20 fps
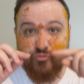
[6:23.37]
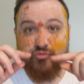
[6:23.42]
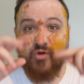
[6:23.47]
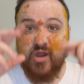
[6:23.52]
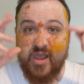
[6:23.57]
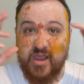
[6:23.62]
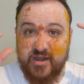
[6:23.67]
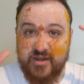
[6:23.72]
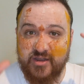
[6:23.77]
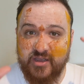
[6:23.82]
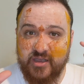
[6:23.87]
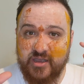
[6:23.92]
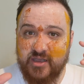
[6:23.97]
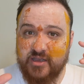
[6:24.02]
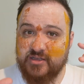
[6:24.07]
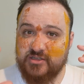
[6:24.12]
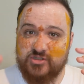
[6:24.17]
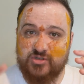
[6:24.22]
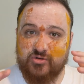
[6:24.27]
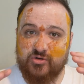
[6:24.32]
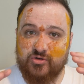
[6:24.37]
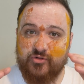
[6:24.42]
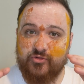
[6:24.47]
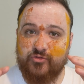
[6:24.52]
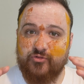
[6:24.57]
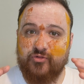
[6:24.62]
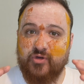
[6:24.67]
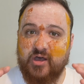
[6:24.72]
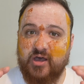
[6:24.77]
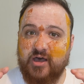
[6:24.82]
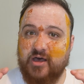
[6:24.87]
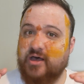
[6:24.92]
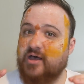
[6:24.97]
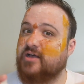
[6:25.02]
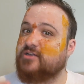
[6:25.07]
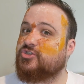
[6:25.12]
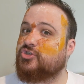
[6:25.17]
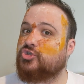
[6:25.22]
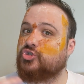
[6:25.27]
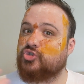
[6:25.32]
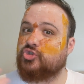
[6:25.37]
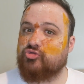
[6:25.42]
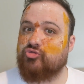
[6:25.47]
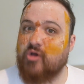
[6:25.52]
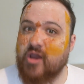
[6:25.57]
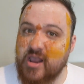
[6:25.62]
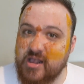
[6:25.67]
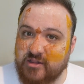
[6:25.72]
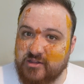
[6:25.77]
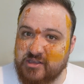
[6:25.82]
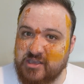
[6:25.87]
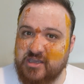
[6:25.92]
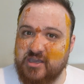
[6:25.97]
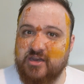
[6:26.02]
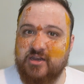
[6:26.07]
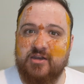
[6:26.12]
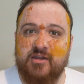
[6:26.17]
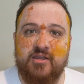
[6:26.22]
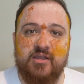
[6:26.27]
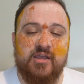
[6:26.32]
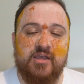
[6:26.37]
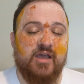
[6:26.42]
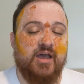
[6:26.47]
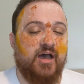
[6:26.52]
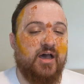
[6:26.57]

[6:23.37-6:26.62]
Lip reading: red sort of Australian